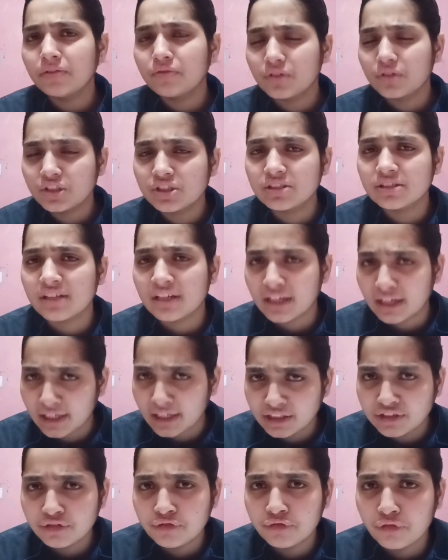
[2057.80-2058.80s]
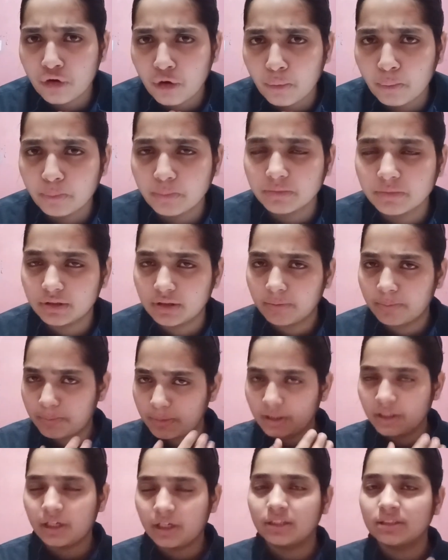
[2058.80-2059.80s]
which is released from the
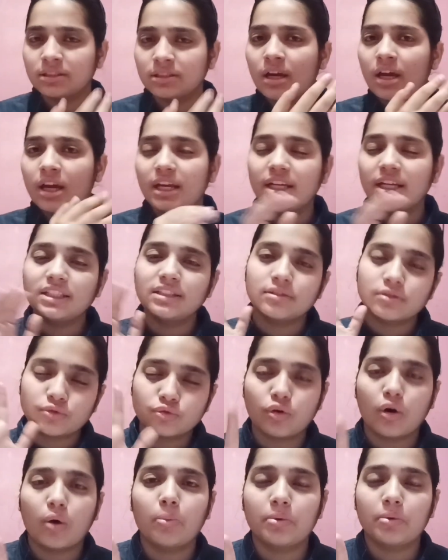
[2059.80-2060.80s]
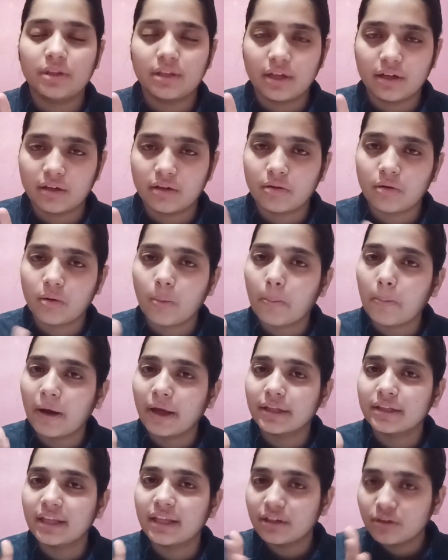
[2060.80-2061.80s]
penis is stopped there
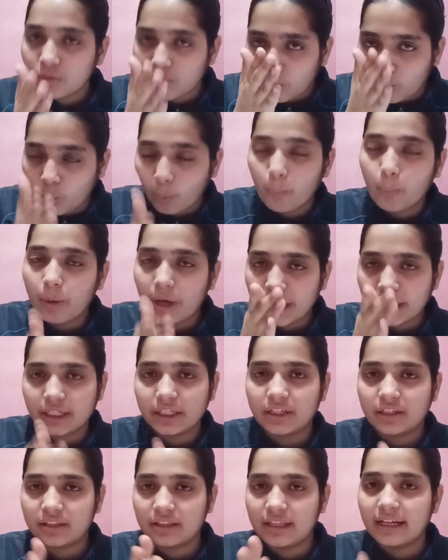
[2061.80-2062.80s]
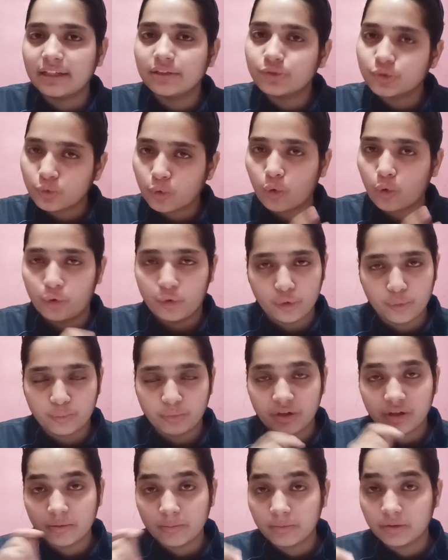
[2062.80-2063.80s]
by that barrier, that is condom,
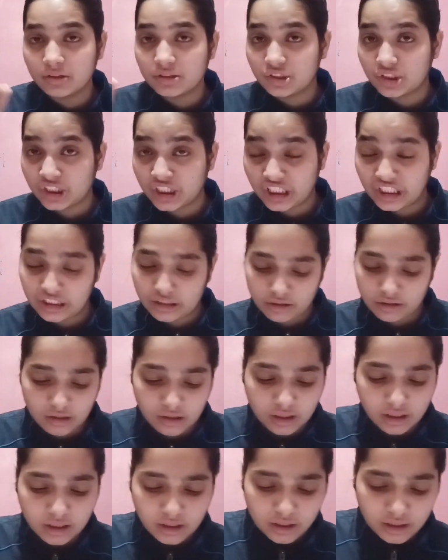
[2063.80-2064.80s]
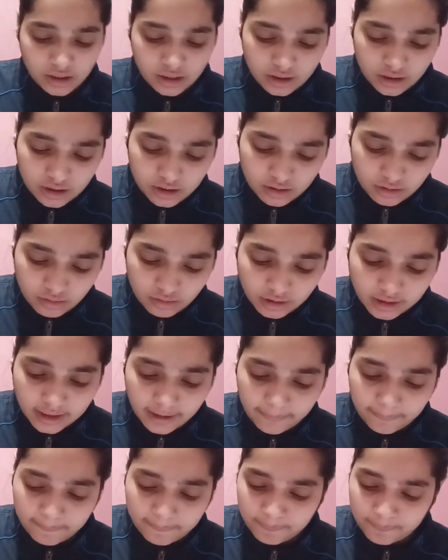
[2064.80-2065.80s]
rubber sheet.
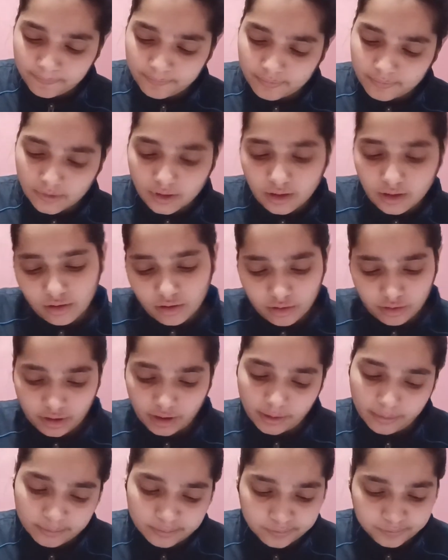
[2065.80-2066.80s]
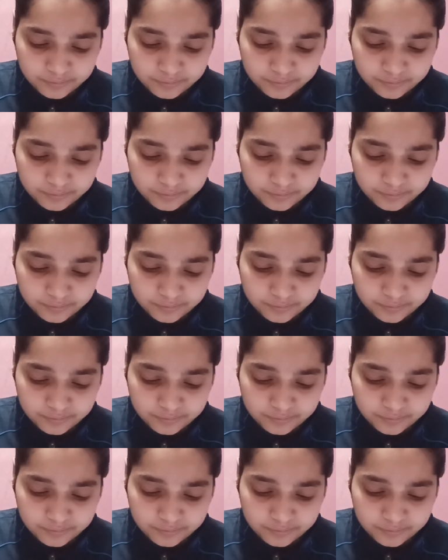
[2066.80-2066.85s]
Okay, okay.